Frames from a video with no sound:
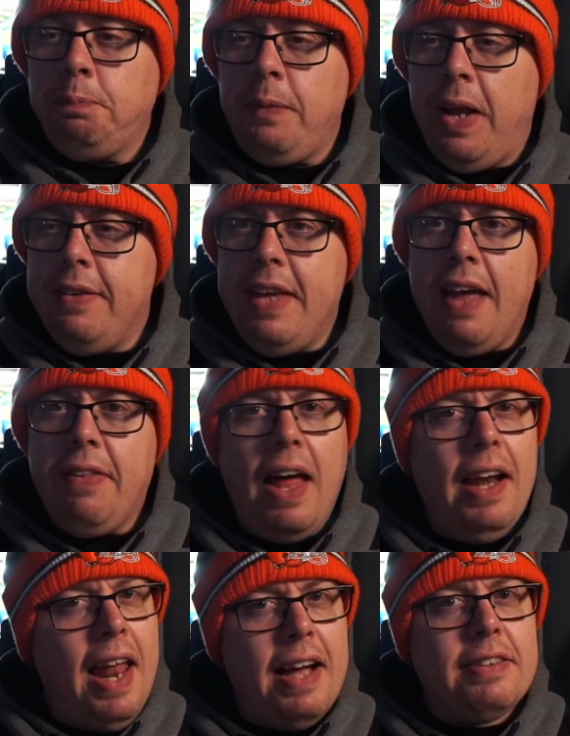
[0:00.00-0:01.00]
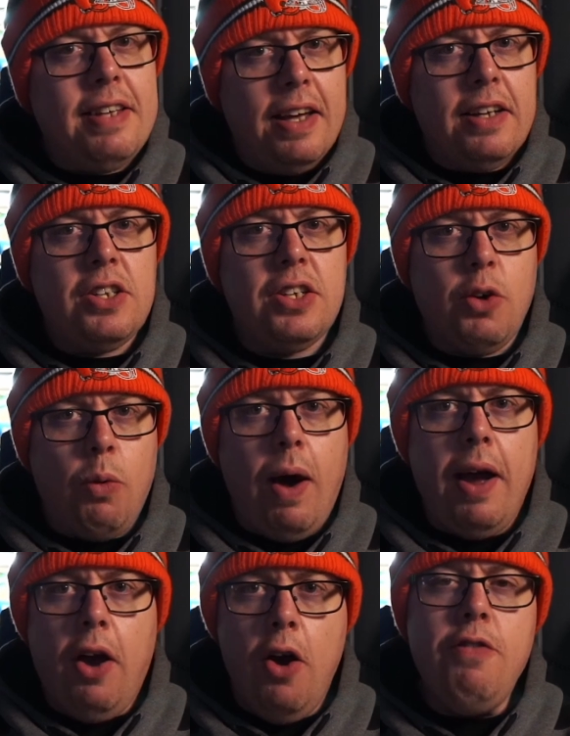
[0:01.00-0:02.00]
yeah, that lactic's
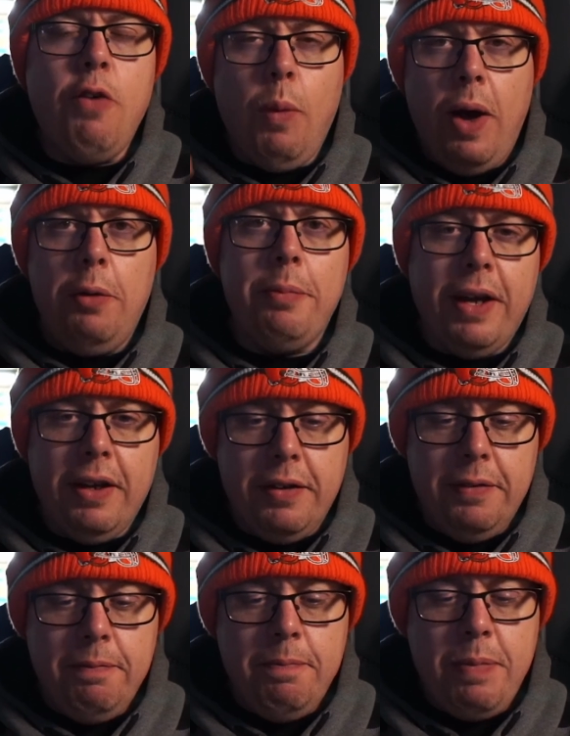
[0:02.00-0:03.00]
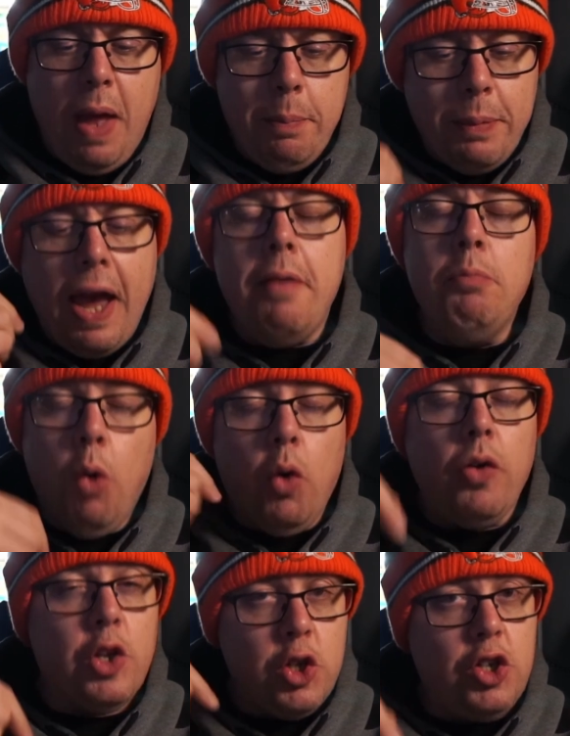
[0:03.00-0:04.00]
quite overwhelming, and I'm getting more
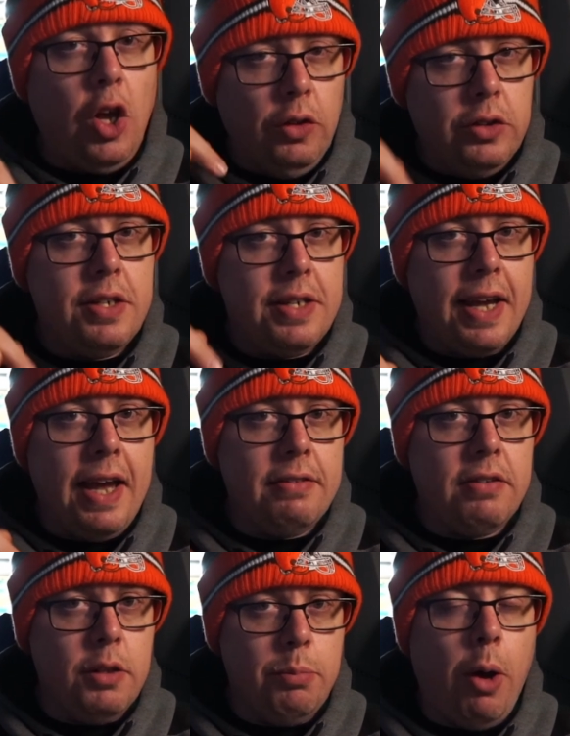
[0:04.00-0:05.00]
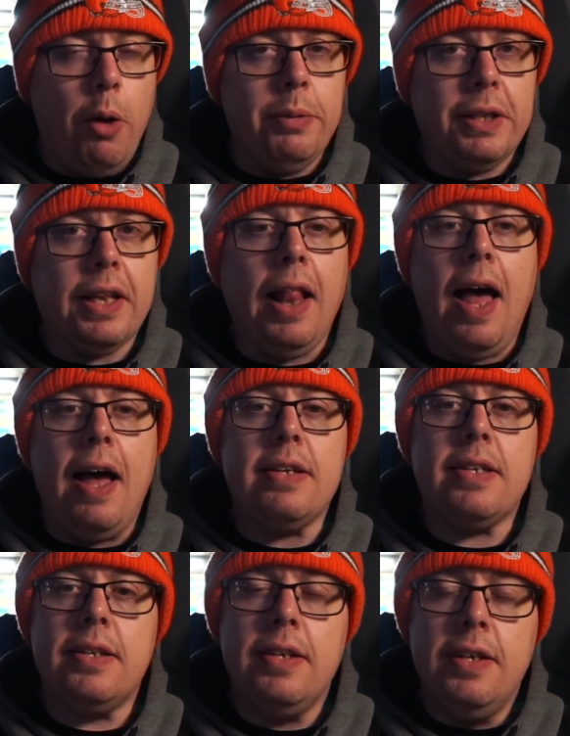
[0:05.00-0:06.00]
of the salt as I get to the bottom of the glass.